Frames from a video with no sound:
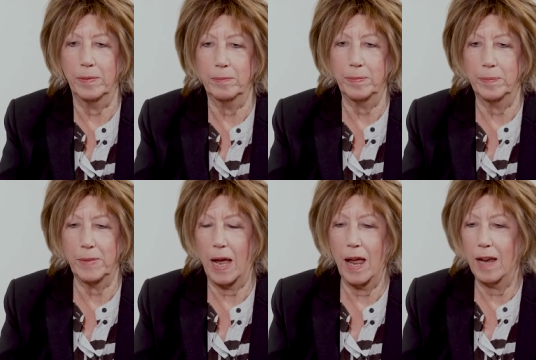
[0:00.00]
And
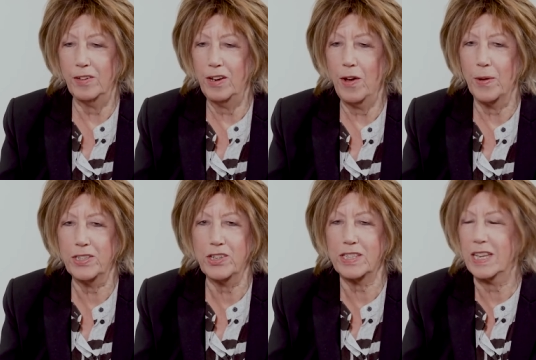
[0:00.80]
I don't know,
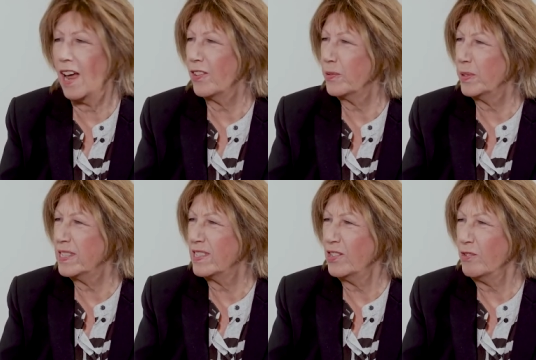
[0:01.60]
I thought
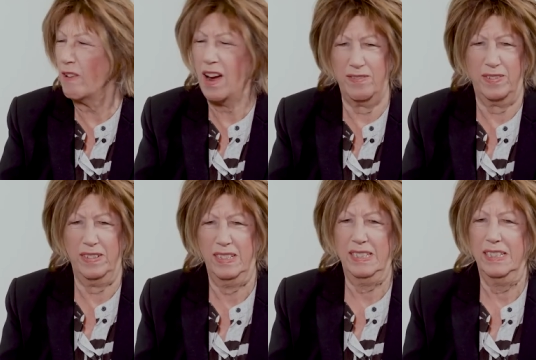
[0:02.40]
this is not right
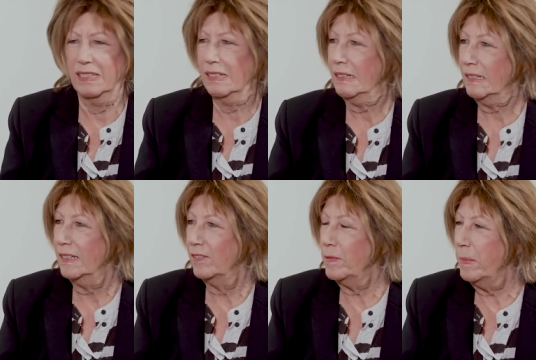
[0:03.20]

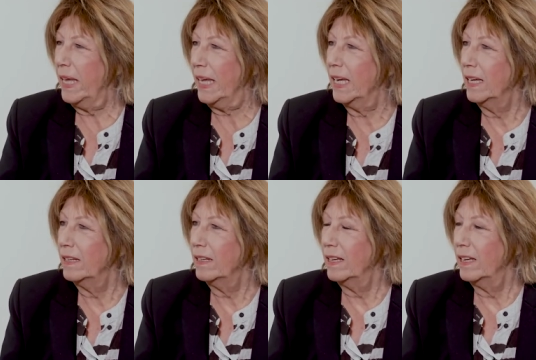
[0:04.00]
for me.
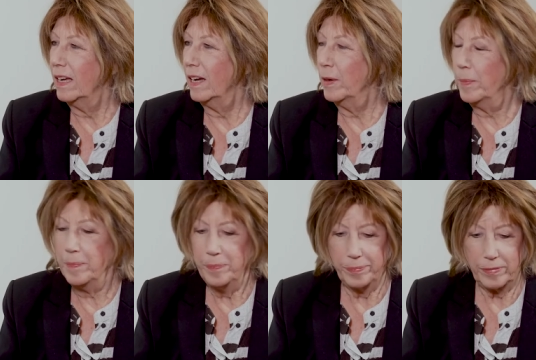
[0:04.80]
And